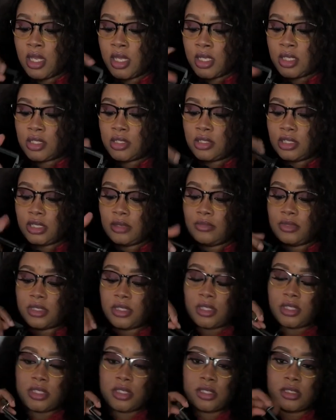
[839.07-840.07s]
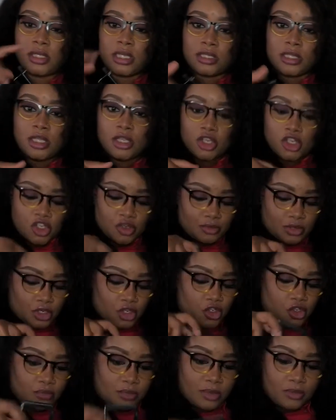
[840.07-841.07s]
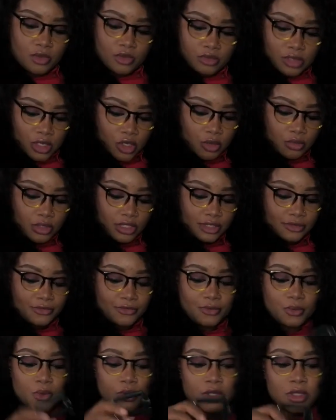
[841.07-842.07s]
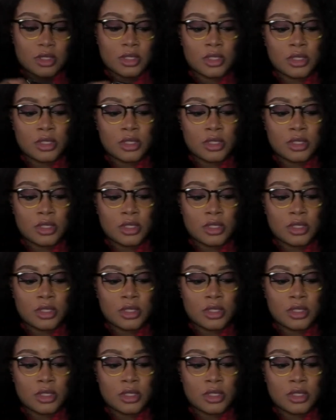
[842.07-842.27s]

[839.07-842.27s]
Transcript: So let me see. I think it should be able to accommodate phone.